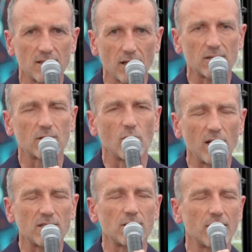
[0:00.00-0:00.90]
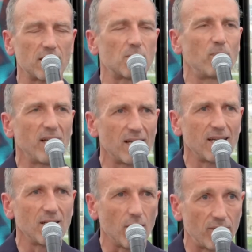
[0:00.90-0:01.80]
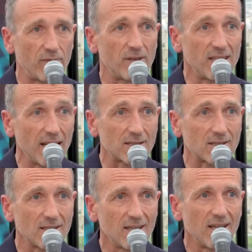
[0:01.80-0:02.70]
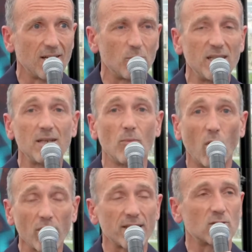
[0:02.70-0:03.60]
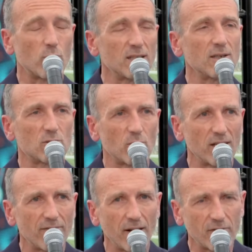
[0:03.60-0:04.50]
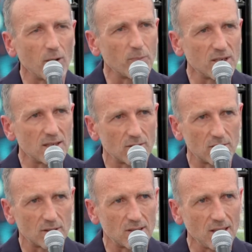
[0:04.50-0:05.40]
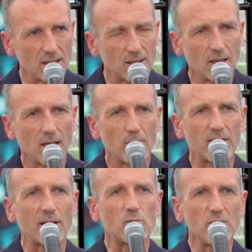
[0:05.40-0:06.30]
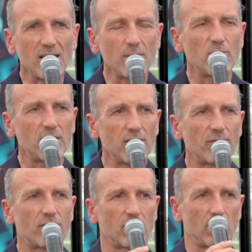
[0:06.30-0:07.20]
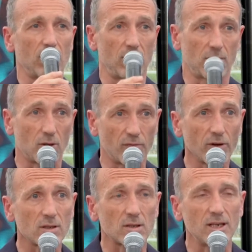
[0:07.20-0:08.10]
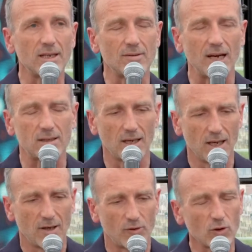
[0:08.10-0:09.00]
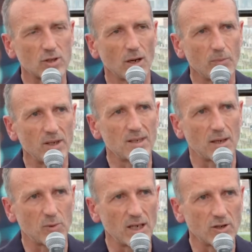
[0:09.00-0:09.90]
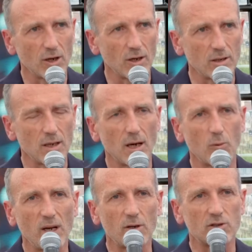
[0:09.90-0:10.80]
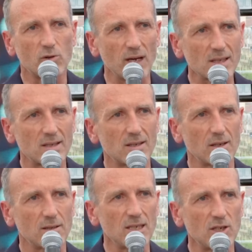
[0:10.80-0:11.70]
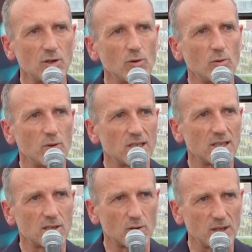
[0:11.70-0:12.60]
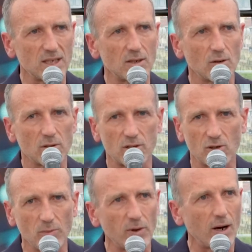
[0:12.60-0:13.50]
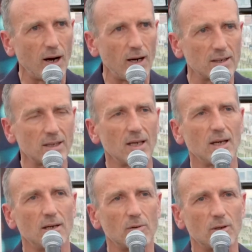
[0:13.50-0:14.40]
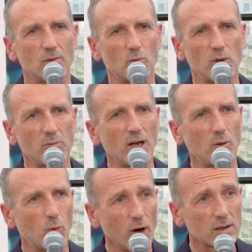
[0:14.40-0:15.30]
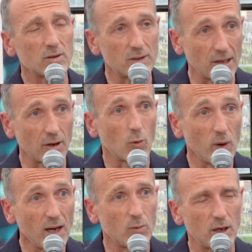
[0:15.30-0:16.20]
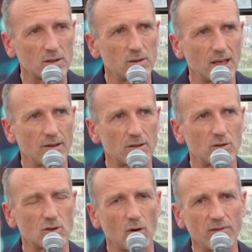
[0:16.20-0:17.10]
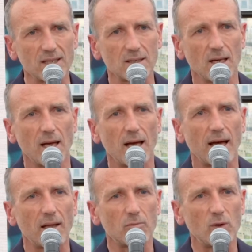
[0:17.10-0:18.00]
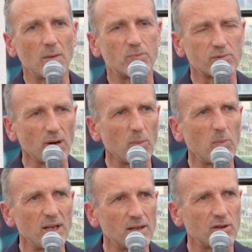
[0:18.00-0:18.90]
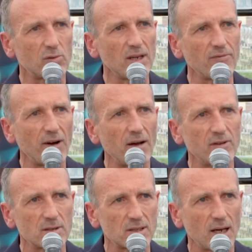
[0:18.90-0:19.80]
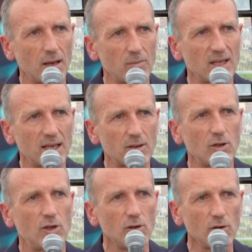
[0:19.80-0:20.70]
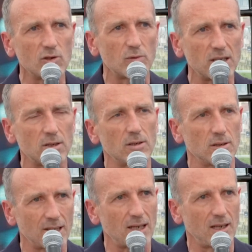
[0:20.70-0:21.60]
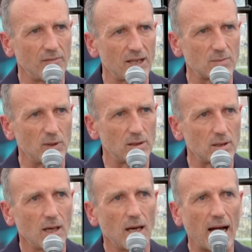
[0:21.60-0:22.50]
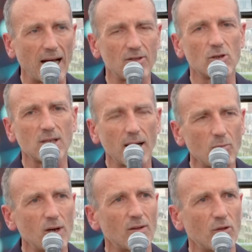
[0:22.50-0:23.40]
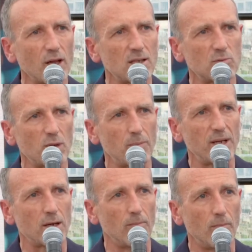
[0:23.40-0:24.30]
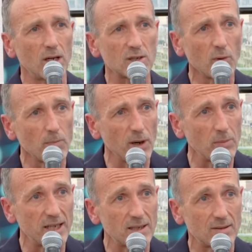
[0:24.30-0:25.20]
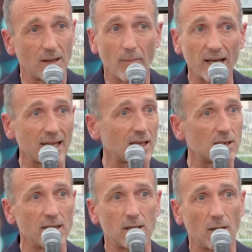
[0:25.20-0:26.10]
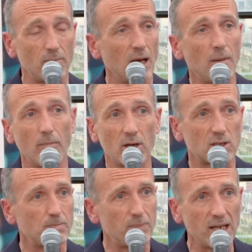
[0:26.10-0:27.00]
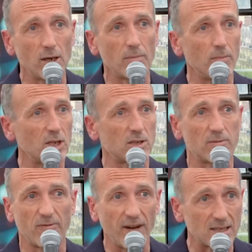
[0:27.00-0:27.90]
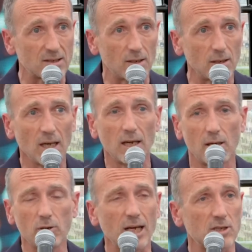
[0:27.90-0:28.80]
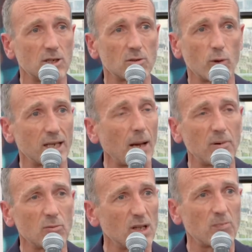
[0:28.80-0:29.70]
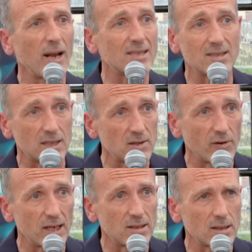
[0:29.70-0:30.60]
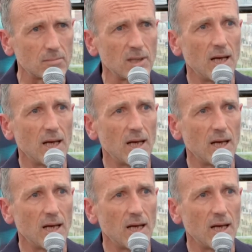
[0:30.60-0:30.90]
not a coalition that's big enough yet. We need more than 20 or 25 companies to succeed. But I really believe, conversely, that those companies that will join will address an issue which is critical, super hard. We will work together to solve it, and we'll probably in 3-5 years' time get a huge return on that investment. At the time when things will become much more public, they might actually come much bigger, much faster. Look at just what happened with plastics, for instance.